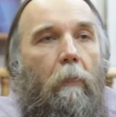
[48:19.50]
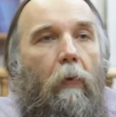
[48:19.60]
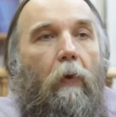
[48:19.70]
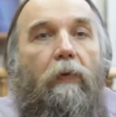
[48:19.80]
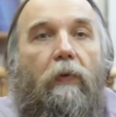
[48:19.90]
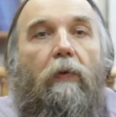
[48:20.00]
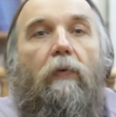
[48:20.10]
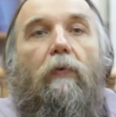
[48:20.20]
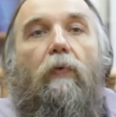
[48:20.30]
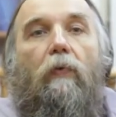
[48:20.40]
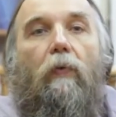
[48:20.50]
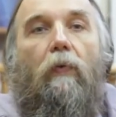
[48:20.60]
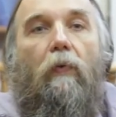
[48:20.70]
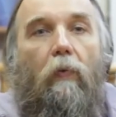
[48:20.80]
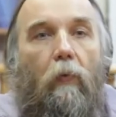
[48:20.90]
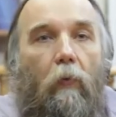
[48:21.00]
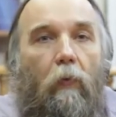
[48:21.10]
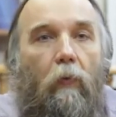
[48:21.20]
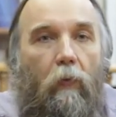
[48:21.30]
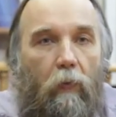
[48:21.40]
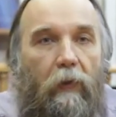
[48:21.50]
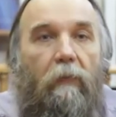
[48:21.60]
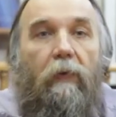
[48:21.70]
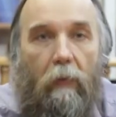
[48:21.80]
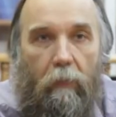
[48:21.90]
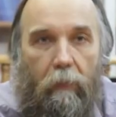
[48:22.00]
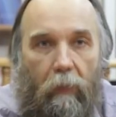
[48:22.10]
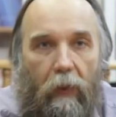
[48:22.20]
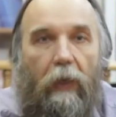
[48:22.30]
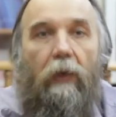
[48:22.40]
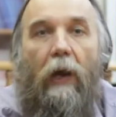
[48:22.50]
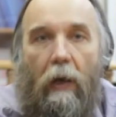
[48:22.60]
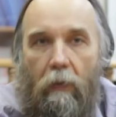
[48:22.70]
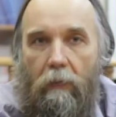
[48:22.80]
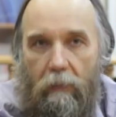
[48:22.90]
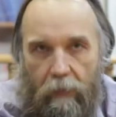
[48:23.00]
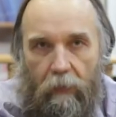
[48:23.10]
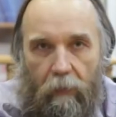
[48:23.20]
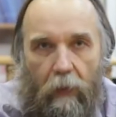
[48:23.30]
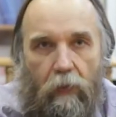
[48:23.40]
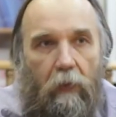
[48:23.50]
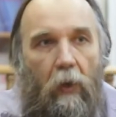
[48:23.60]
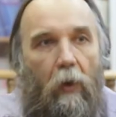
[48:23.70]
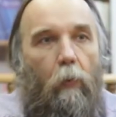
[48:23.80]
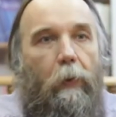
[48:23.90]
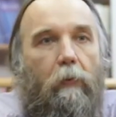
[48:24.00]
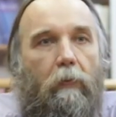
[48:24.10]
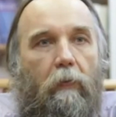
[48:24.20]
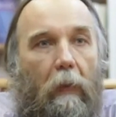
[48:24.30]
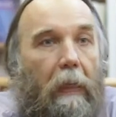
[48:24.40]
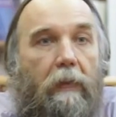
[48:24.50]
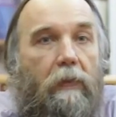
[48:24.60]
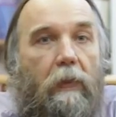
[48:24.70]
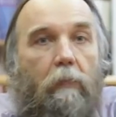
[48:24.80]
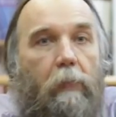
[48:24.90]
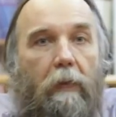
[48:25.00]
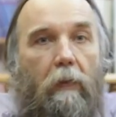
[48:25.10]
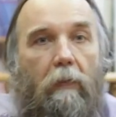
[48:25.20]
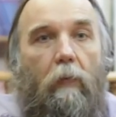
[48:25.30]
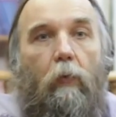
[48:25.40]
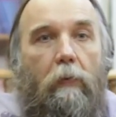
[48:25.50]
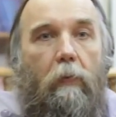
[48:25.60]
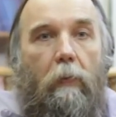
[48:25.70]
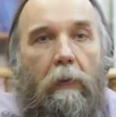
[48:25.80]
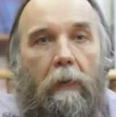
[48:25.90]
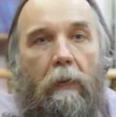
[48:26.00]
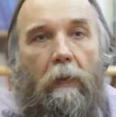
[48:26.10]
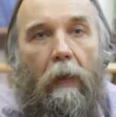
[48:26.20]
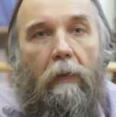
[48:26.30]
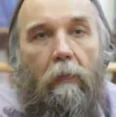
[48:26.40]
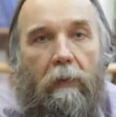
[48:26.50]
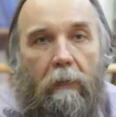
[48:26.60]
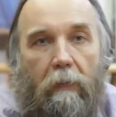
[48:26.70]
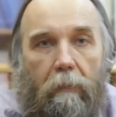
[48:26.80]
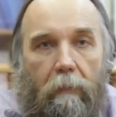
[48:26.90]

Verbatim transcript: continue to develop in our situation, we could understand better the world we are living in.